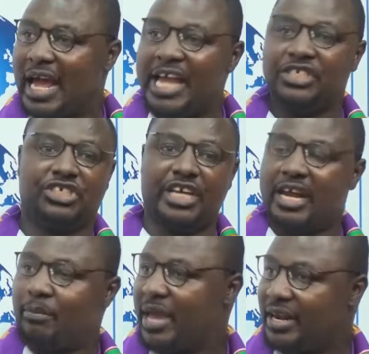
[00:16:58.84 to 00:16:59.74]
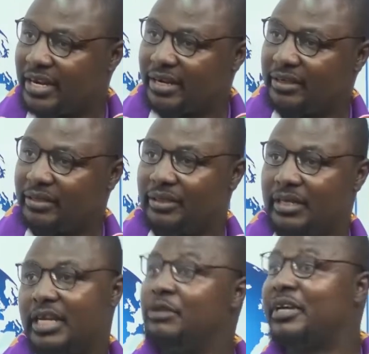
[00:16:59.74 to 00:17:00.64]
and share the burden,
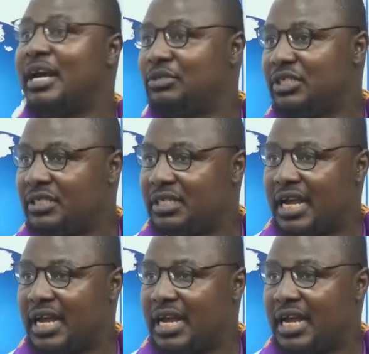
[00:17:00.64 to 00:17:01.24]
it becomes easier.